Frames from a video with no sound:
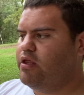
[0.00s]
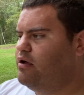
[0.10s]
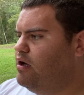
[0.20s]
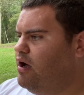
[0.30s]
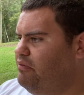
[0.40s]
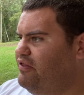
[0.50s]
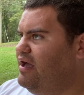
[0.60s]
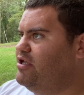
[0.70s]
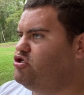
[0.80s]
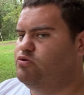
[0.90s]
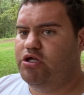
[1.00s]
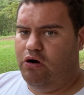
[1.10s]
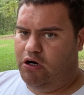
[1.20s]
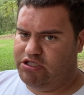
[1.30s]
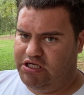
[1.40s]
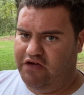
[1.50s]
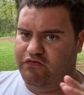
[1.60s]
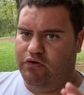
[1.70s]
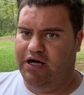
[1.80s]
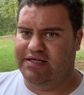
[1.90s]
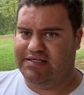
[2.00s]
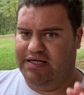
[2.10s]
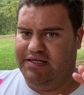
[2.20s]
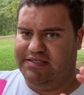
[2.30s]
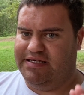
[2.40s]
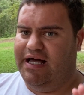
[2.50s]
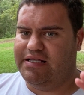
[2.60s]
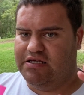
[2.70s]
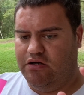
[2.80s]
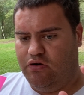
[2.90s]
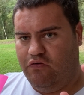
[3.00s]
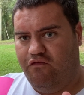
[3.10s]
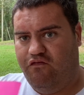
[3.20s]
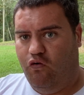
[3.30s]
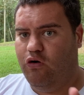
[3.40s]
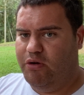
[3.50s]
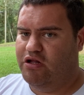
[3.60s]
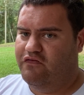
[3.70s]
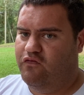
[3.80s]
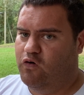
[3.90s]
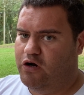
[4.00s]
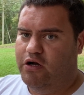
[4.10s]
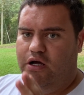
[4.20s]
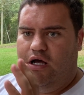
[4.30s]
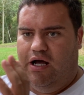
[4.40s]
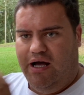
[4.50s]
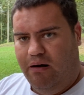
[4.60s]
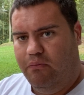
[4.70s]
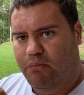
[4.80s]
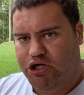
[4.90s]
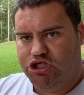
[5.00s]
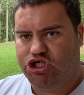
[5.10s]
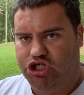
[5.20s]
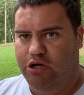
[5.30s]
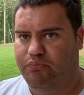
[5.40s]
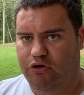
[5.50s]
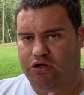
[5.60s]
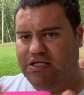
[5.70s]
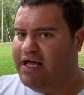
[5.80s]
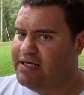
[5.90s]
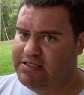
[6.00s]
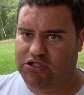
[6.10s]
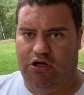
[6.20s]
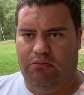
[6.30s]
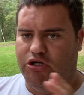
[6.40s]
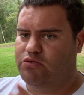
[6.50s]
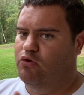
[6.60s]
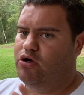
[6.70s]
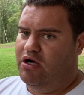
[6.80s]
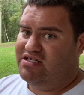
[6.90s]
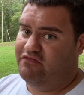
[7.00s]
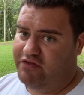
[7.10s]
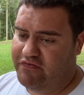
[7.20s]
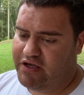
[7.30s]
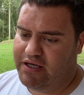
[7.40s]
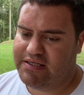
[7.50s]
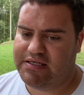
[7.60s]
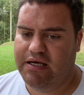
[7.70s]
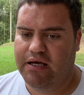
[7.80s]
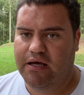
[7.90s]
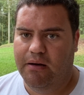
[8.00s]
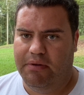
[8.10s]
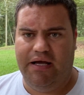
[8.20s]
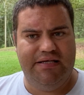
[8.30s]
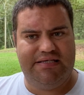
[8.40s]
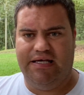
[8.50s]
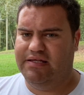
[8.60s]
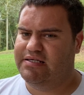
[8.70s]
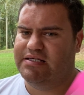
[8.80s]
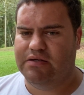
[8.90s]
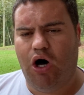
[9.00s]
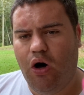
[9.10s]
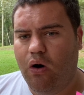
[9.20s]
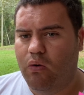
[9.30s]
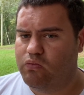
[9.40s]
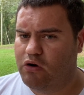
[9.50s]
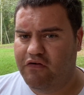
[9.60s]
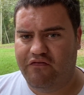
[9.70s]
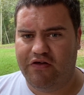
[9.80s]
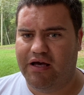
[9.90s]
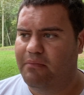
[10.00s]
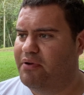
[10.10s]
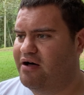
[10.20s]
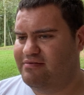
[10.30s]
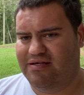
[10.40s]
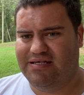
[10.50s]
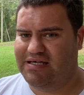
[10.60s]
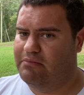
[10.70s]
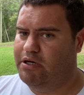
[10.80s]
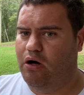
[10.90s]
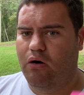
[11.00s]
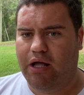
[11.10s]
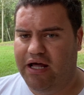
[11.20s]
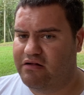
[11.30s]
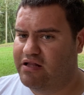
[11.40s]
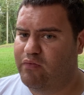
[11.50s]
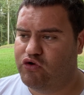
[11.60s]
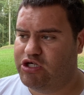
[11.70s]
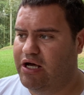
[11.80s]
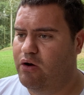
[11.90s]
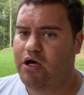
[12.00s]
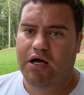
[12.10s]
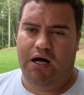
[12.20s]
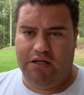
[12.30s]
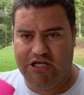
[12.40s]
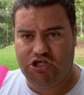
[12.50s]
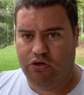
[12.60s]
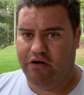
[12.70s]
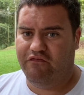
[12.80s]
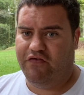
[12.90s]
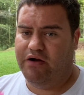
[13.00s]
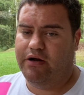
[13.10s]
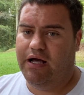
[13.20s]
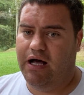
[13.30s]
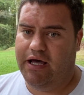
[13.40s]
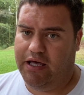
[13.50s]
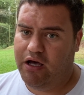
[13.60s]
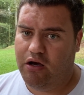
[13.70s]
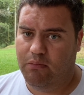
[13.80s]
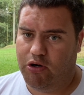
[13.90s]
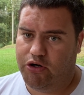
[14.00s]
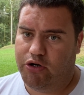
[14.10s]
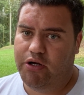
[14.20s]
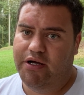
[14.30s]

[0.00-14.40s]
that it's really hard to give you guys an exact formula for how much cheaper taxes or how much more cost of living is. But I can say this, it's all roughly about the same. It all kind of levels out. Unless you're a very high income earner,